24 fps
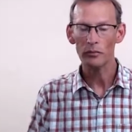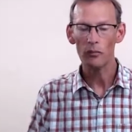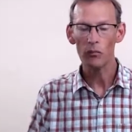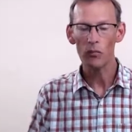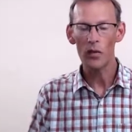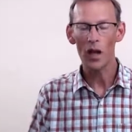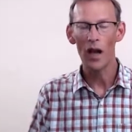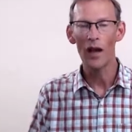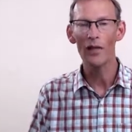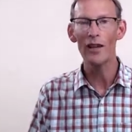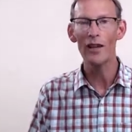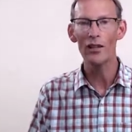
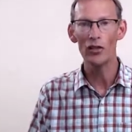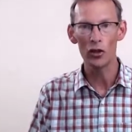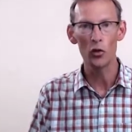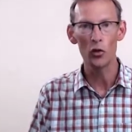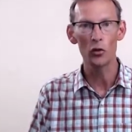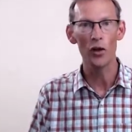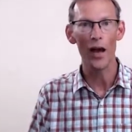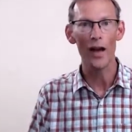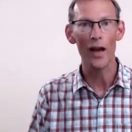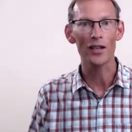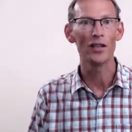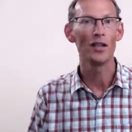And they do
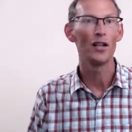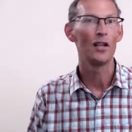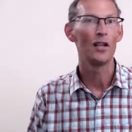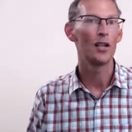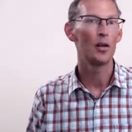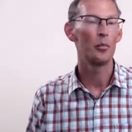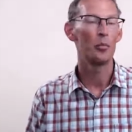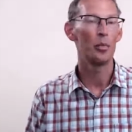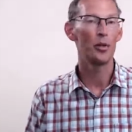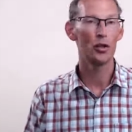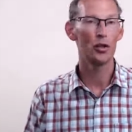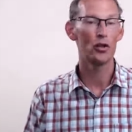that
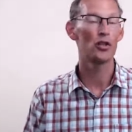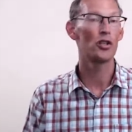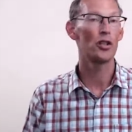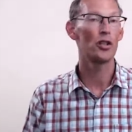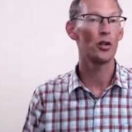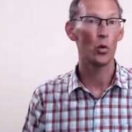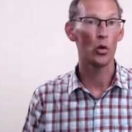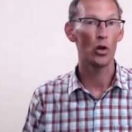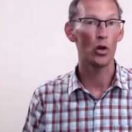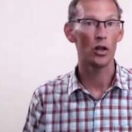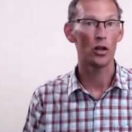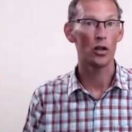because it
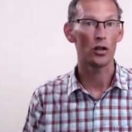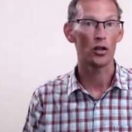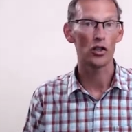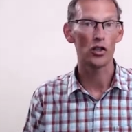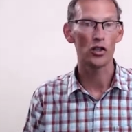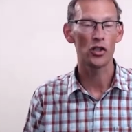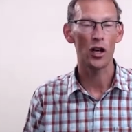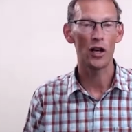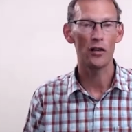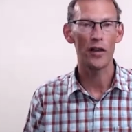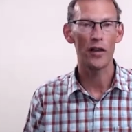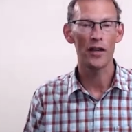
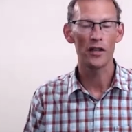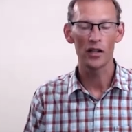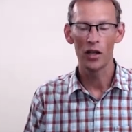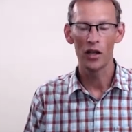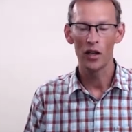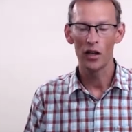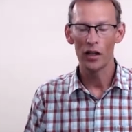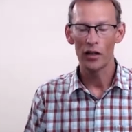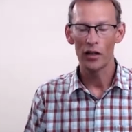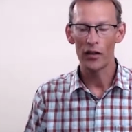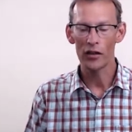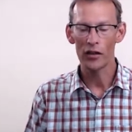works. And there's
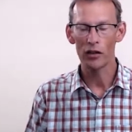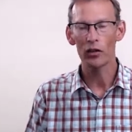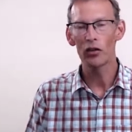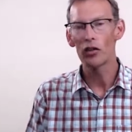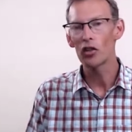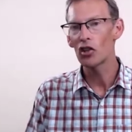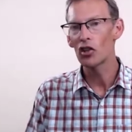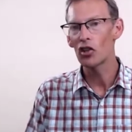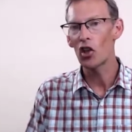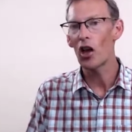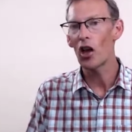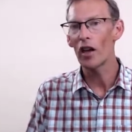there's a lot of
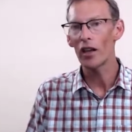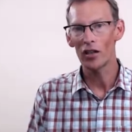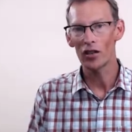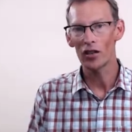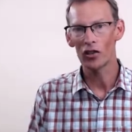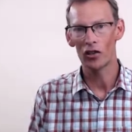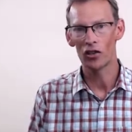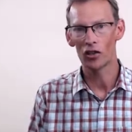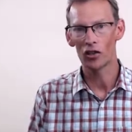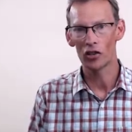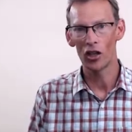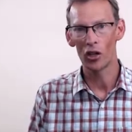science
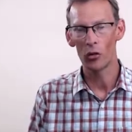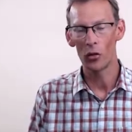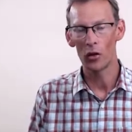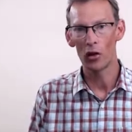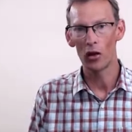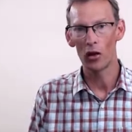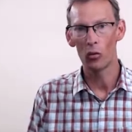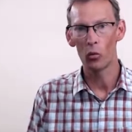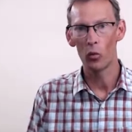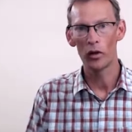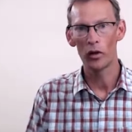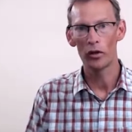that's going
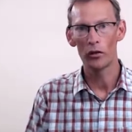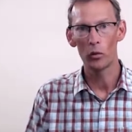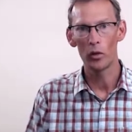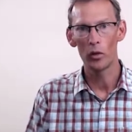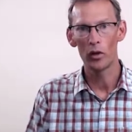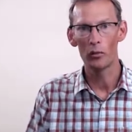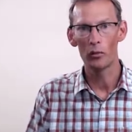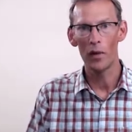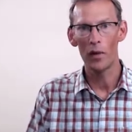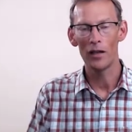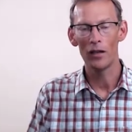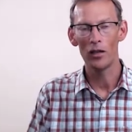on with, with
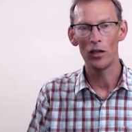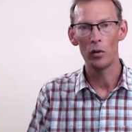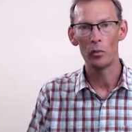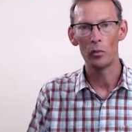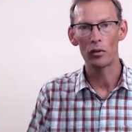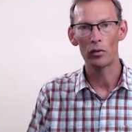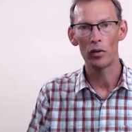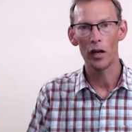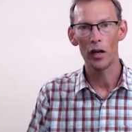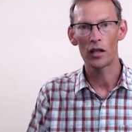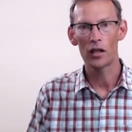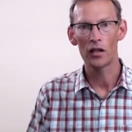menu
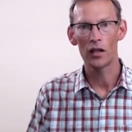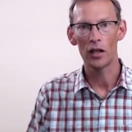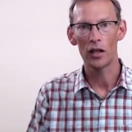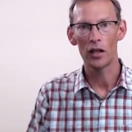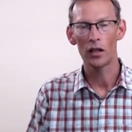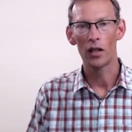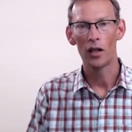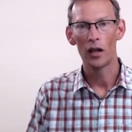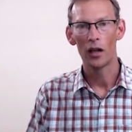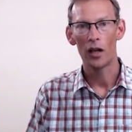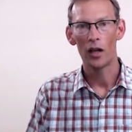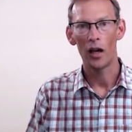pricing.
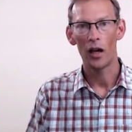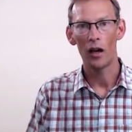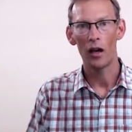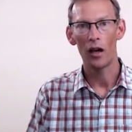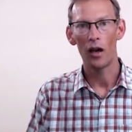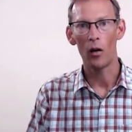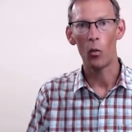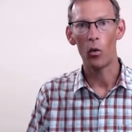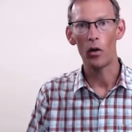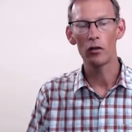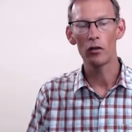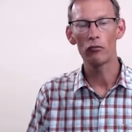Uh,
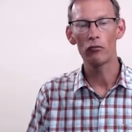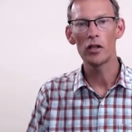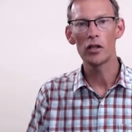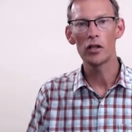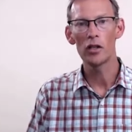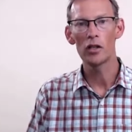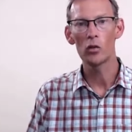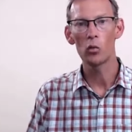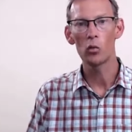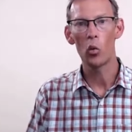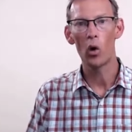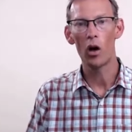and one of the
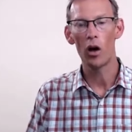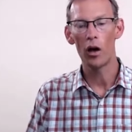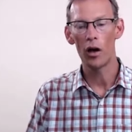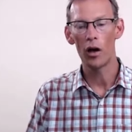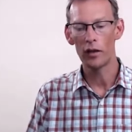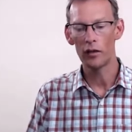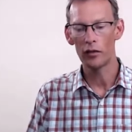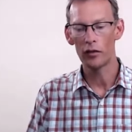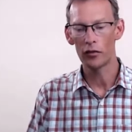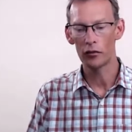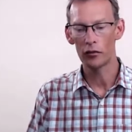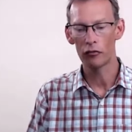reasons why
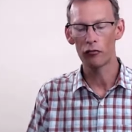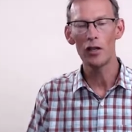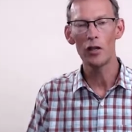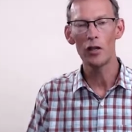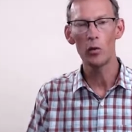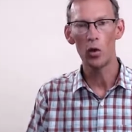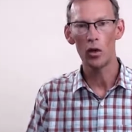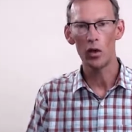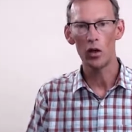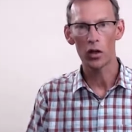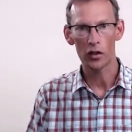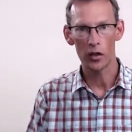three
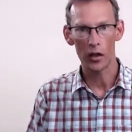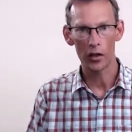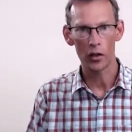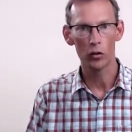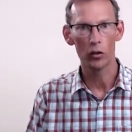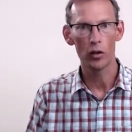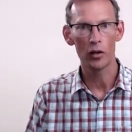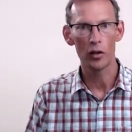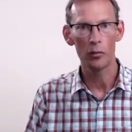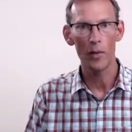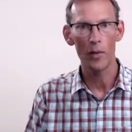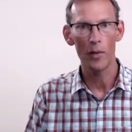works, I call
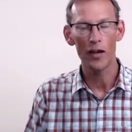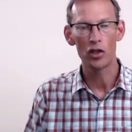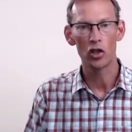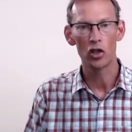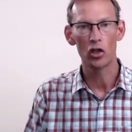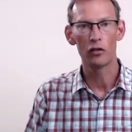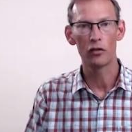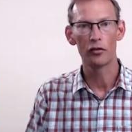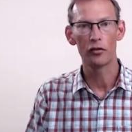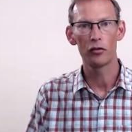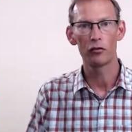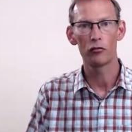it the magic
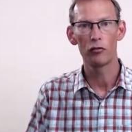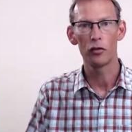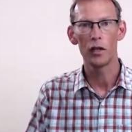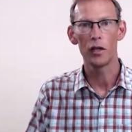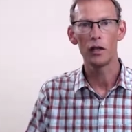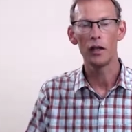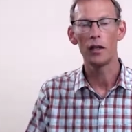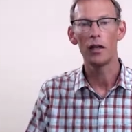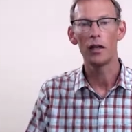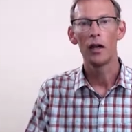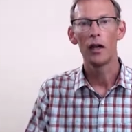of three,